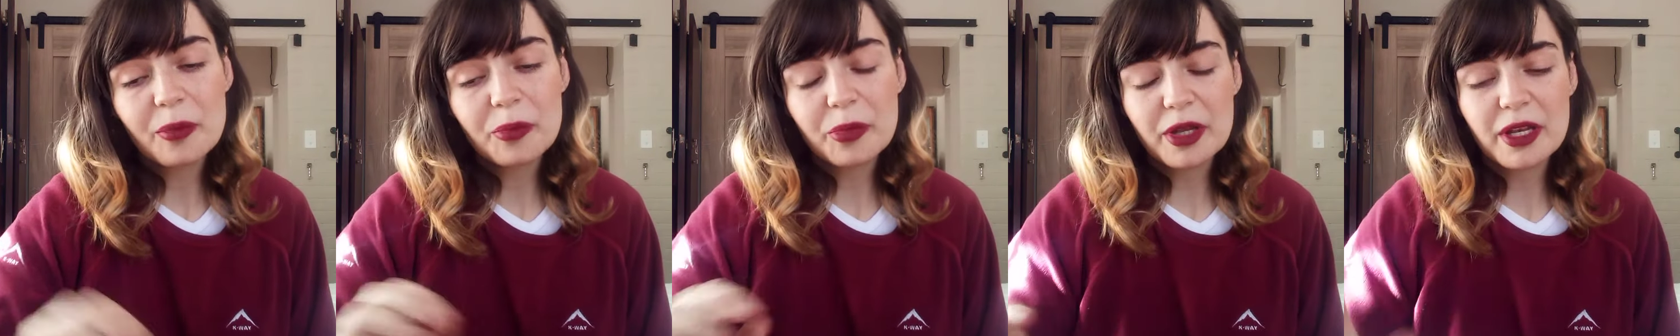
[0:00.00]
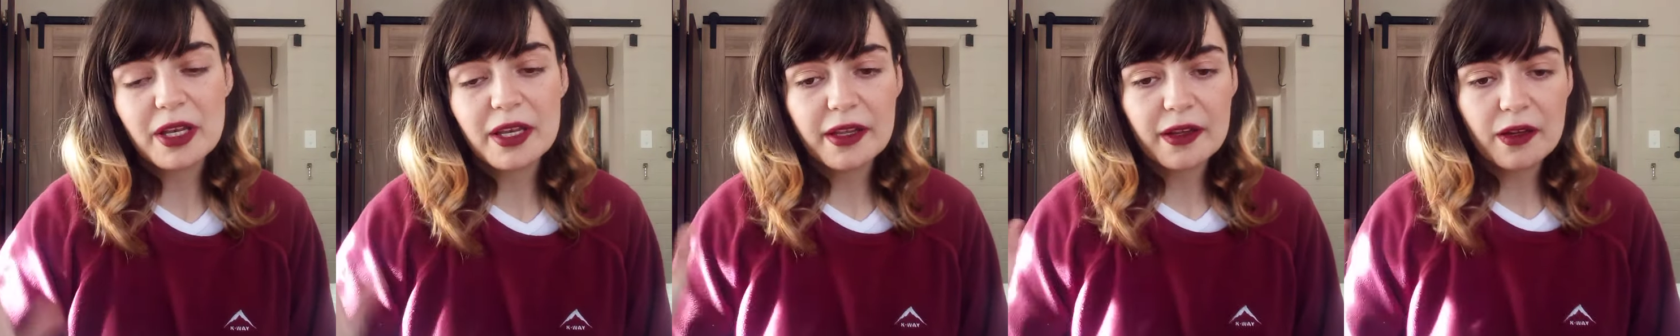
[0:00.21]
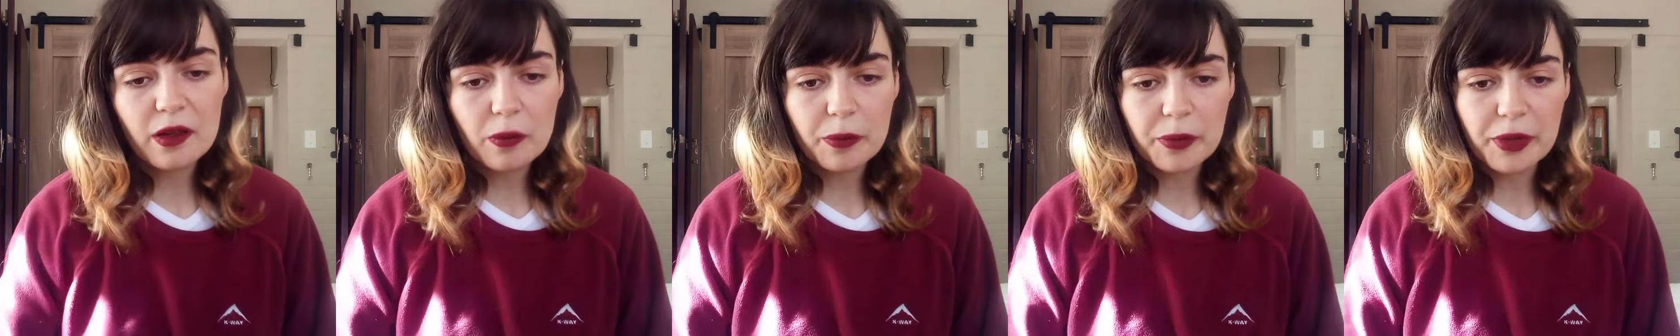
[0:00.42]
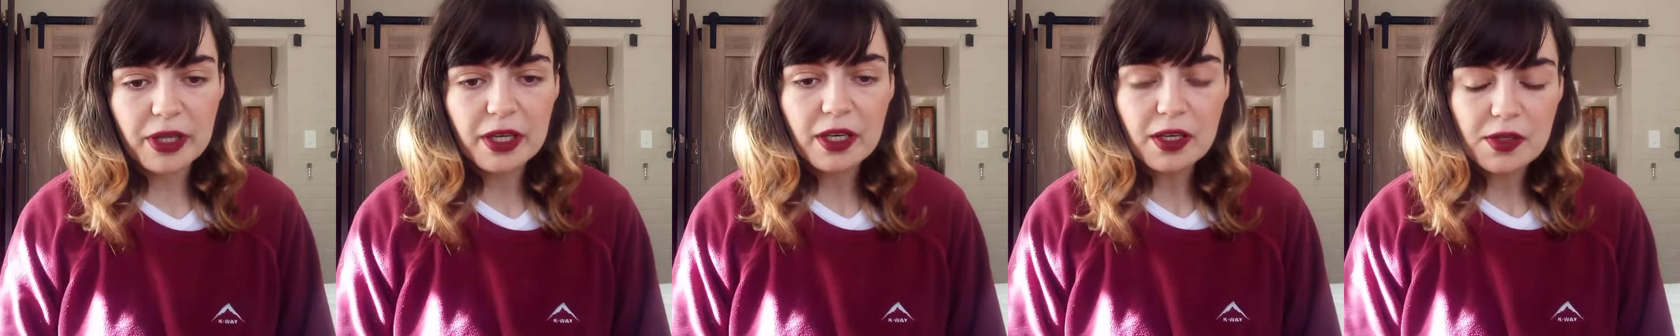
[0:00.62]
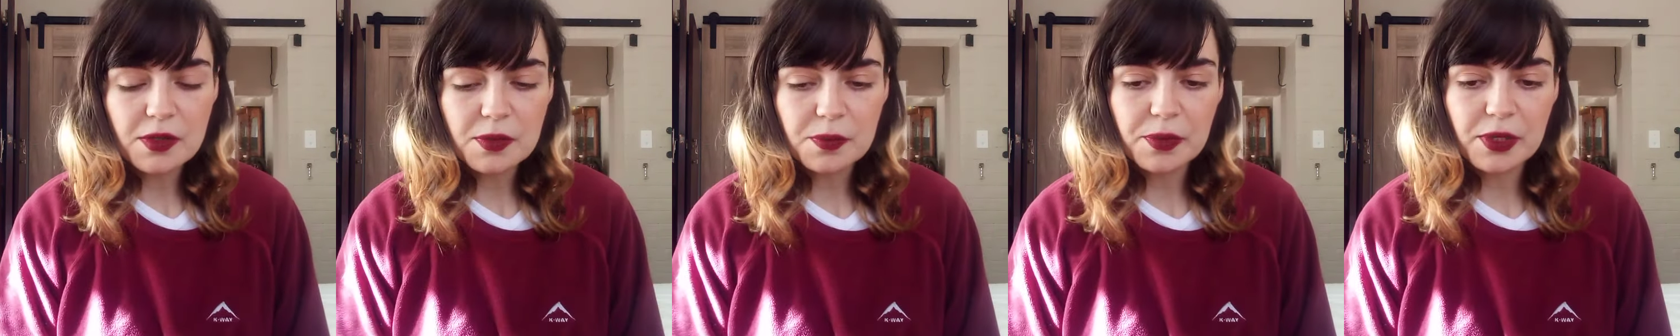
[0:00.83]
a little
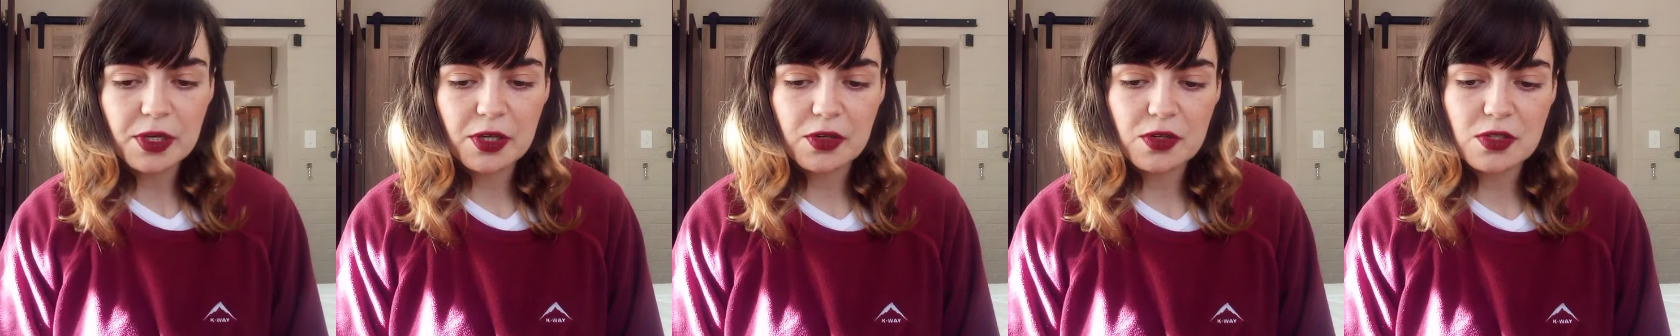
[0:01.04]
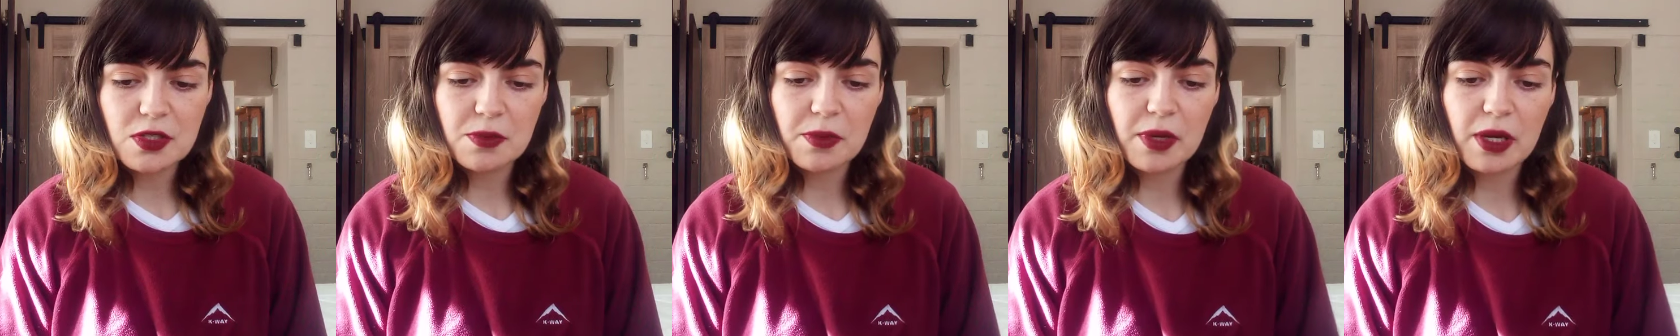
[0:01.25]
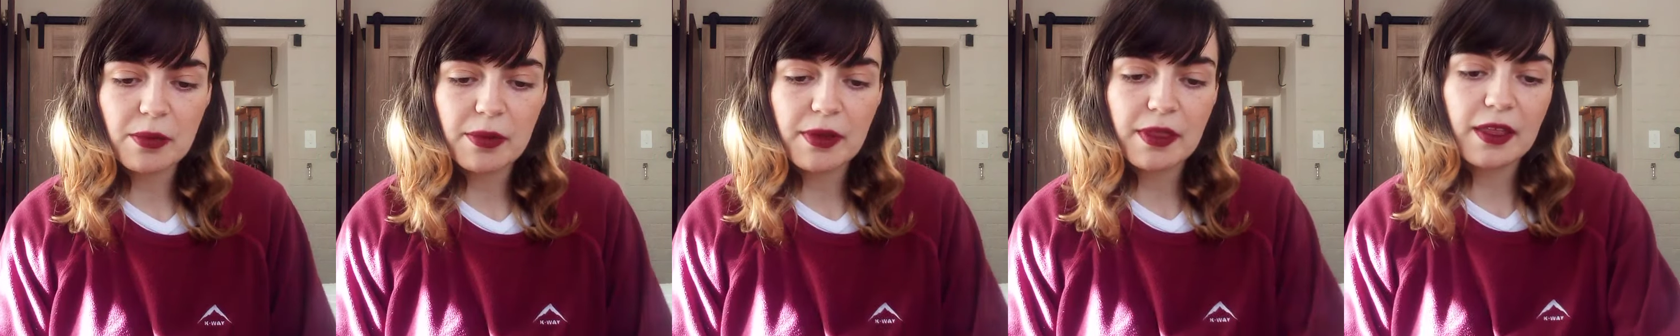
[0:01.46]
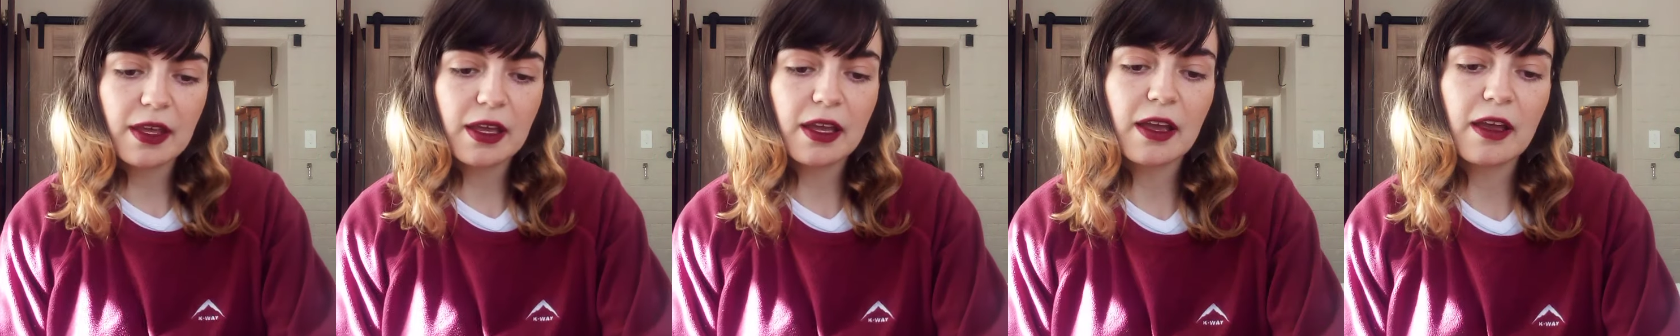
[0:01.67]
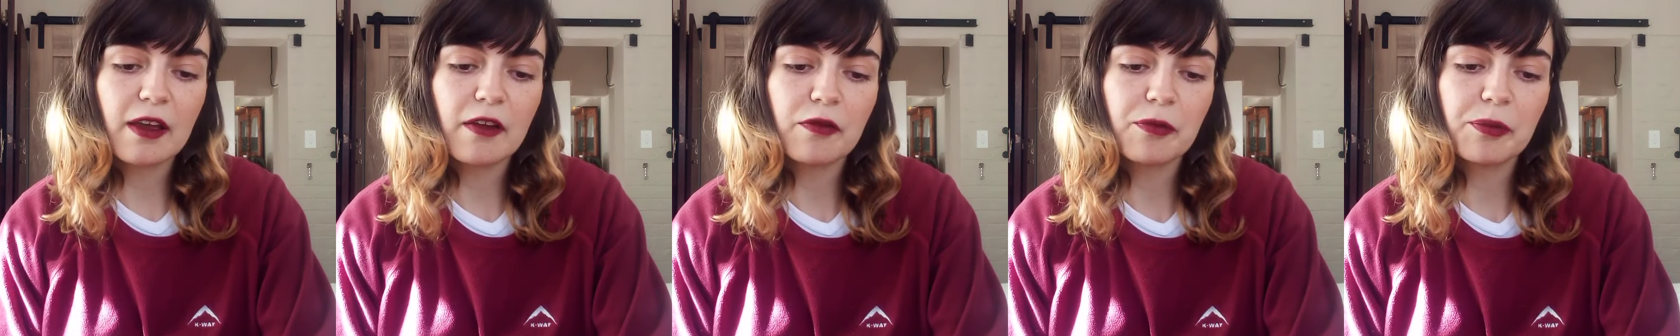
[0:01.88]
bit because maybe they
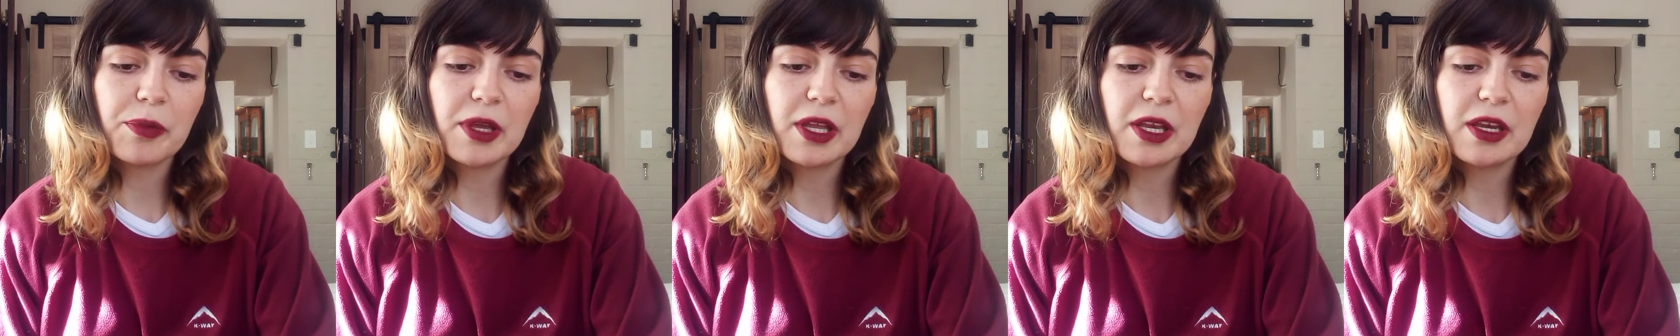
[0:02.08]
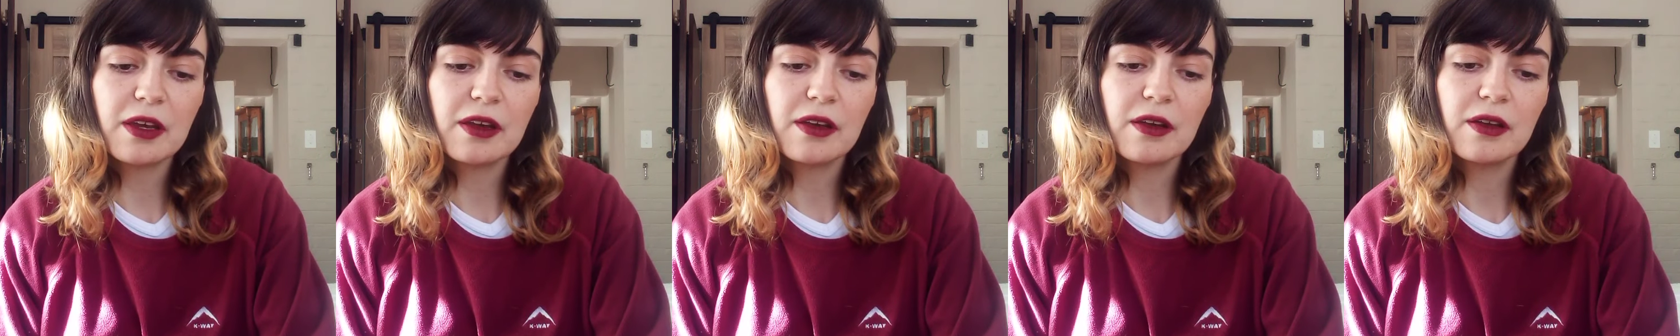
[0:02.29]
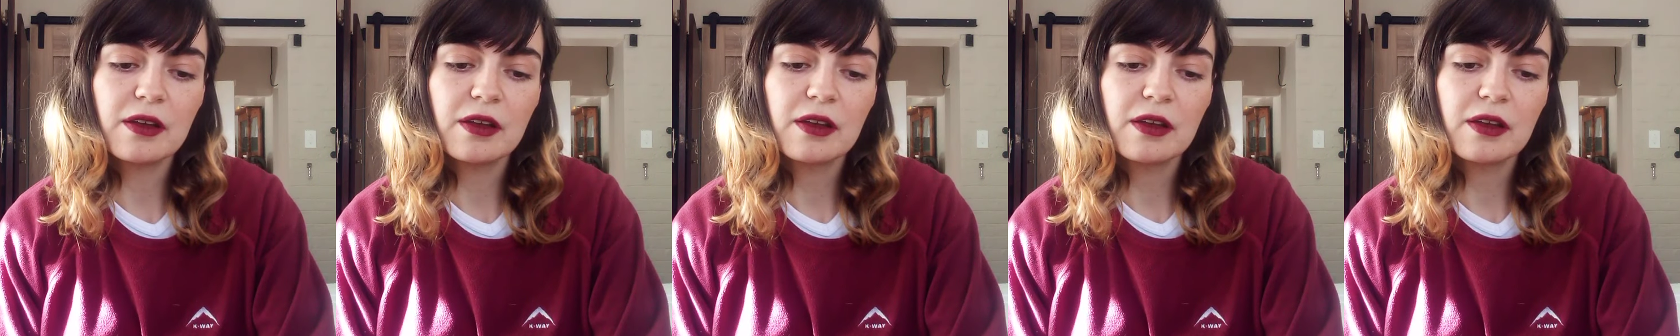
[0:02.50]
have been